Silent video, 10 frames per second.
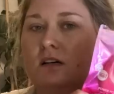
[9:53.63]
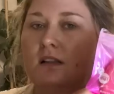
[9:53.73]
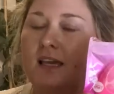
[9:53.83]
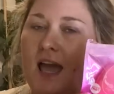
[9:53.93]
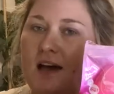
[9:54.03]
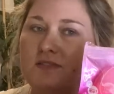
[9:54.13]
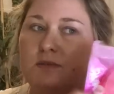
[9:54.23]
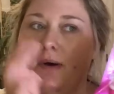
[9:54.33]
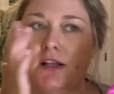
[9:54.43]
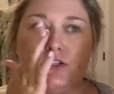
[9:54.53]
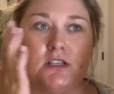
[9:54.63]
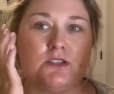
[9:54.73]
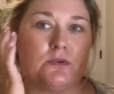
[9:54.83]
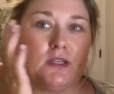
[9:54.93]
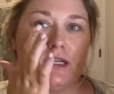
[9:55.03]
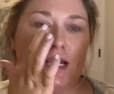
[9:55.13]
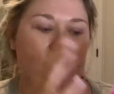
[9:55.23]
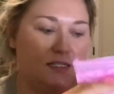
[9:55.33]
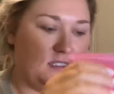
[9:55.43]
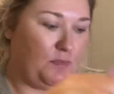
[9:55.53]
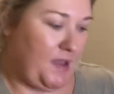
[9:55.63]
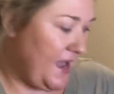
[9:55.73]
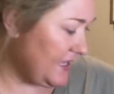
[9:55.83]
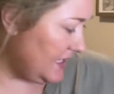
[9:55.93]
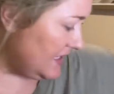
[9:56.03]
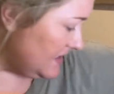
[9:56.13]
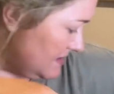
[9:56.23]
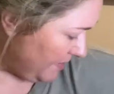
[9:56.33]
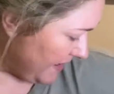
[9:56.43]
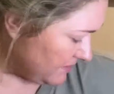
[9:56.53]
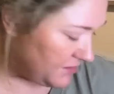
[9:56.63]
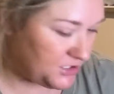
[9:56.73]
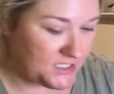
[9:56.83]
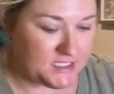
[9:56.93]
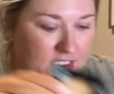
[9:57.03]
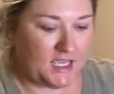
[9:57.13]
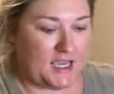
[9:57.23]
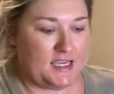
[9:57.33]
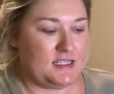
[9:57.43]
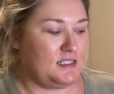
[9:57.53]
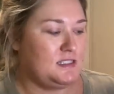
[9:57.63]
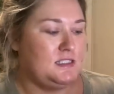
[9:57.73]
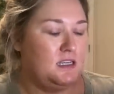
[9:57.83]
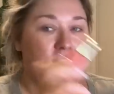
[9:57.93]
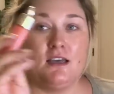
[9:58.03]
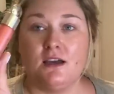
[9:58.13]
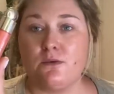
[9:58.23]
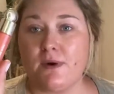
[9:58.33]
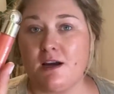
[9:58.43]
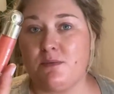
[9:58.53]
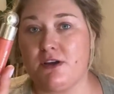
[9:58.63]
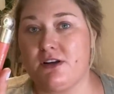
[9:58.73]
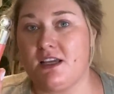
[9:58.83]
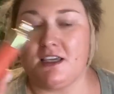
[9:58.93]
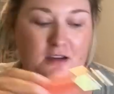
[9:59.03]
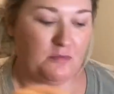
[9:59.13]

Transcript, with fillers: like half sponge that's really nice to pack in. Powder just in case. Rare Beauty